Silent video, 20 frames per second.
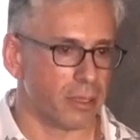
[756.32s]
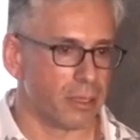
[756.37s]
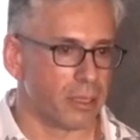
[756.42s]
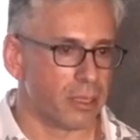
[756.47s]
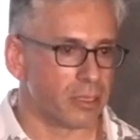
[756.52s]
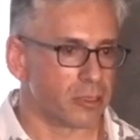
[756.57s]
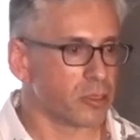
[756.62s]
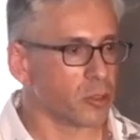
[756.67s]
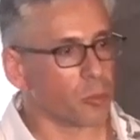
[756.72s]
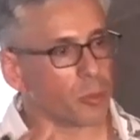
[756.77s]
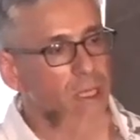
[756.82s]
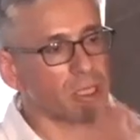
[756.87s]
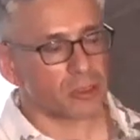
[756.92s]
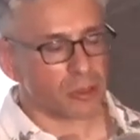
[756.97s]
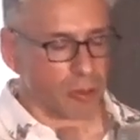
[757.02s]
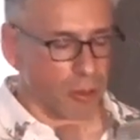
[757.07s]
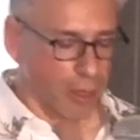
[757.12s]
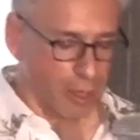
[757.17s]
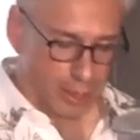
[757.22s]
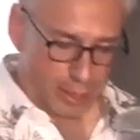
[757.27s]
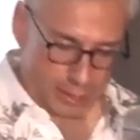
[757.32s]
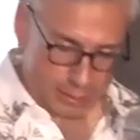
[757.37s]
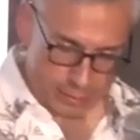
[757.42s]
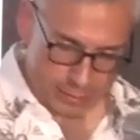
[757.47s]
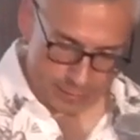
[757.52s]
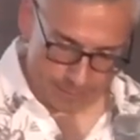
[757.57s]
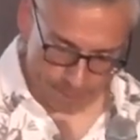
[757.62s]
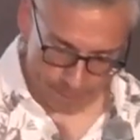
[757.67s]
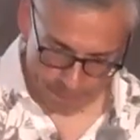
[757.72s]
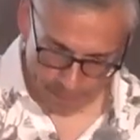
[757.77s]
So we tried,
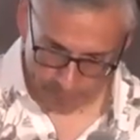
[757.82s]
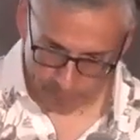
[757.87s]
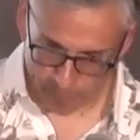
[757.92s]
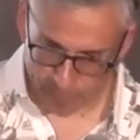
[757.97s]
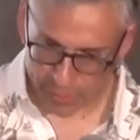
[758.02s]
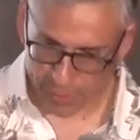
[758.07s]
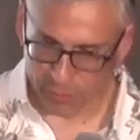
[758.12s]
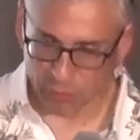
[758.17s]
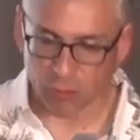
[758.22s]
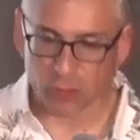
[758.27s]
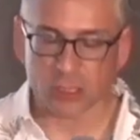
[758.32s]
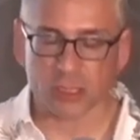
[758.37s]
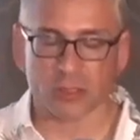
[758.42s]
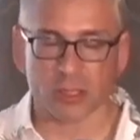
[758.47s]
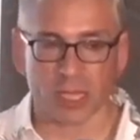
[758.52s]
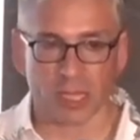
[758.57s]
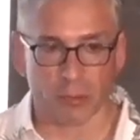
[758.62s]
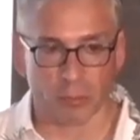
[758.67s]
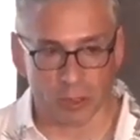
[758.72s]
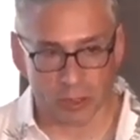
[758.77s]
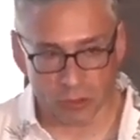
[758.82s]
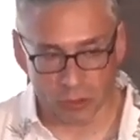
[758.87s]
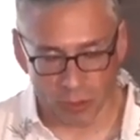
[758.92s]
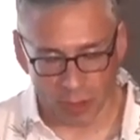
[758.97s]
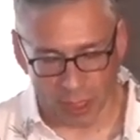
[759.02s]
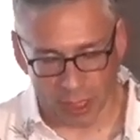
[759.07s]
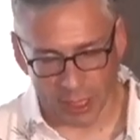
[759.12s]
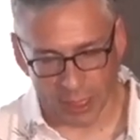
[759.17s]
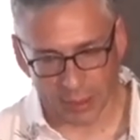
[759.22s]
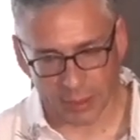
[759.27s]
the first thing we
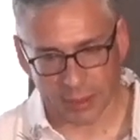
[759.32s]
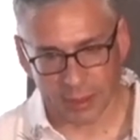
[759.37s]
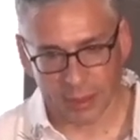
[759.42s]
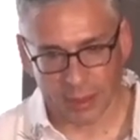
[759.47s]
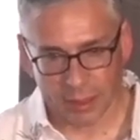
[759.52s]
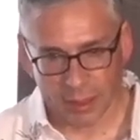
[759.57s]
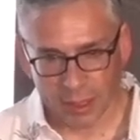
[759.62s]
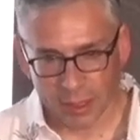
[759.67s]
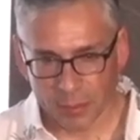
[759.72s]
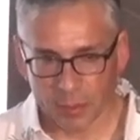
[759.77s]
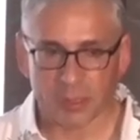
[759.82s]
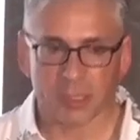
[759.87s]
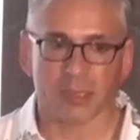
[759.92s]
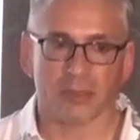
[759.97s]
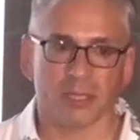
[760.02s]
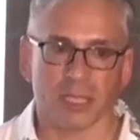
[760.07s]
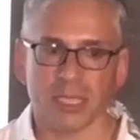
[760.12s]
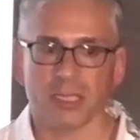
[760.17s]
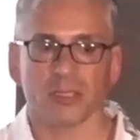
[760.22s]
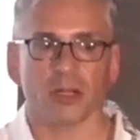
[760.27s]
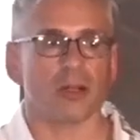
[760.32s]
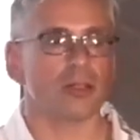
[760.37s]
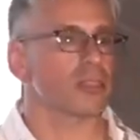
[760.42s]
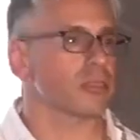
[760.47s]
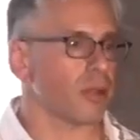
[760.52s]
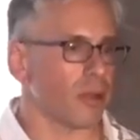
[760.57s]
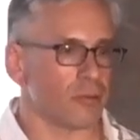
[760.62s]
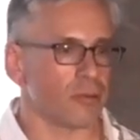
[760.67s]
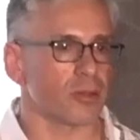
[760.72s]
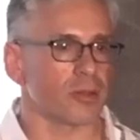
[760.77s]
tried was to teach our
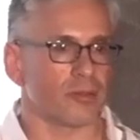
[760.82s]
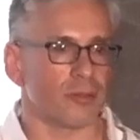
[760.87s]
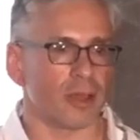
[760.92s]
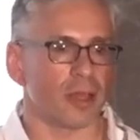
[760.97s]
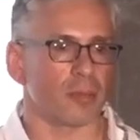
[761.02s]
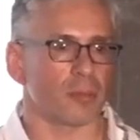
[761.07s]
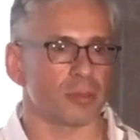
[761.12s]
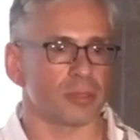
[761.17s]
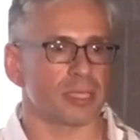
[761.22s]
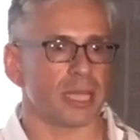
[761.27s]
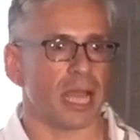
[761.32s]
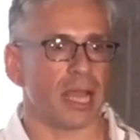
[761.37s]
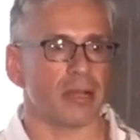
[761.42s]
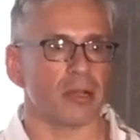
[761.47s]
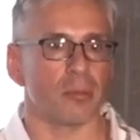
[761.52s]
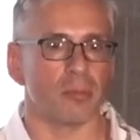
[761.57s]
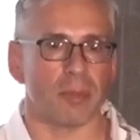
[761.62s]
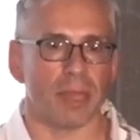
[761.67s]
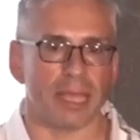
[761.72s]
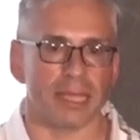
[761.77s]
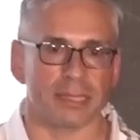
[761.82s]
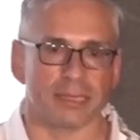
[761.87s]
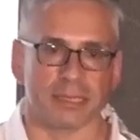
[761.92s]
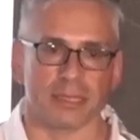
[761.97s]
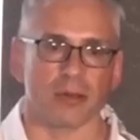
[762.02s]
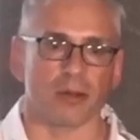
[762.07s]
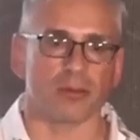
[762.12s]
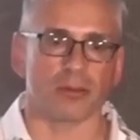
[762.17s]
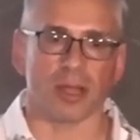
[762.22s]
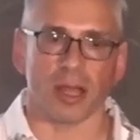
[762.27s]
software developers how to make
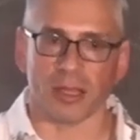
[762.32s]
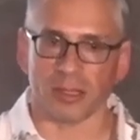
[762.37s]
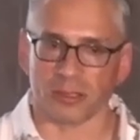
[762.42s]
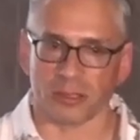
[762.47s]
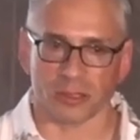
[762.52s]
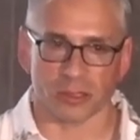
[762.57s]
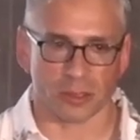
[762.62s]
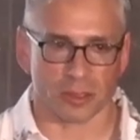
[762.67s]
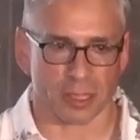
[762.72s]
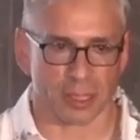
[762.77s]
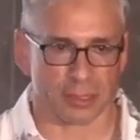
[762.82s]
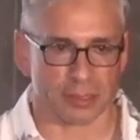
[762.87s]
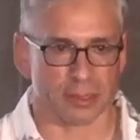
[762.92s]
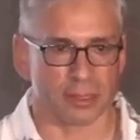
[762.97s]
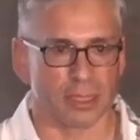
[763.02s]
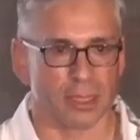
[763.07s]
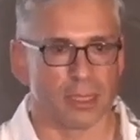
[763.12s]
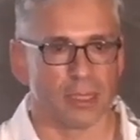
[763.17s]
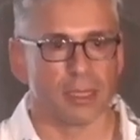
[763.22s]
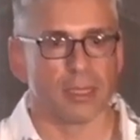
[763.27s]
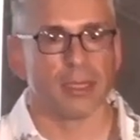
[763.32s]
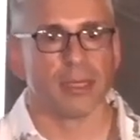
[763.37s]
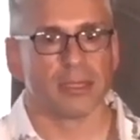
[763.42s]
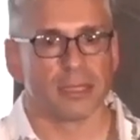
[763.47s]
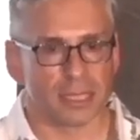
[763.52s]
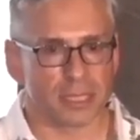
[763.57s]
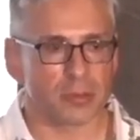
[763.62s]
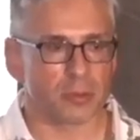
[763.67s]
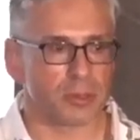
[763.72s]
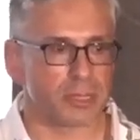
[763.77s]
zero knowledge circuits.
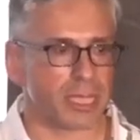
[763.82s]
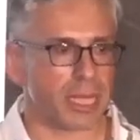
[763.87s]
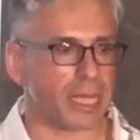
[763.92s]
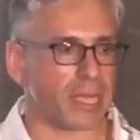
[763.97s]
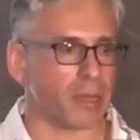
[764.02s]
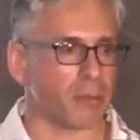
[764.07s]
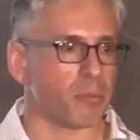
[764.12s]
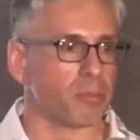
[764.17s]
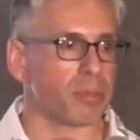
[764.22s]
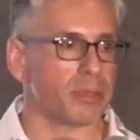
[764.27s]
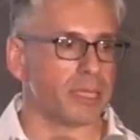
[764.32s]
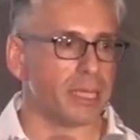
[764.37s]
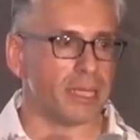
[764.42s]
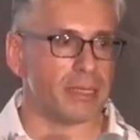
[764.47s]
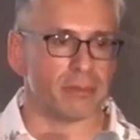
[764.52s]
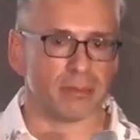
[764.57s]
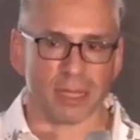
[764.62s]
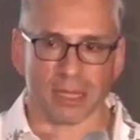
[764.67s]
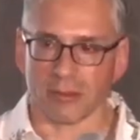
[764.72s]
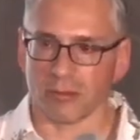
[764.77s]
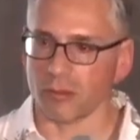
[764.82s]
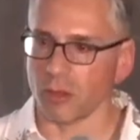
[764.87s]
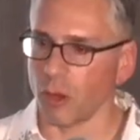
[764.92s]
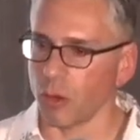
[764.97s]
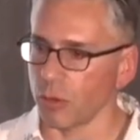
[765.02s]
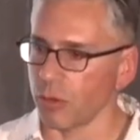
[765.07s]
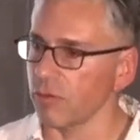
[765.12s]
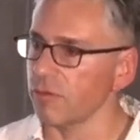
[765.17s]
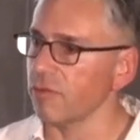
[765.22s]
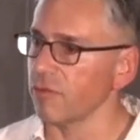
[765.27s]
This was a complete and
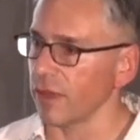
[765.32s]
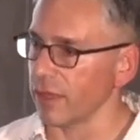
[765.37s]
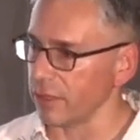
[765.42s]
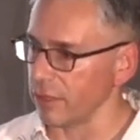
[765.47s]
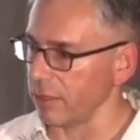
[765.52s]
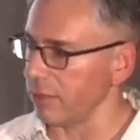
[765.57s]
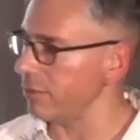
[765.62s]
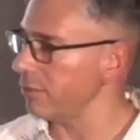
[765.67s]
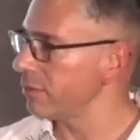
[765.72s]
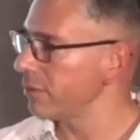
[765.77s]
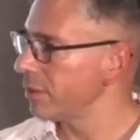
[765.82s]
total failure,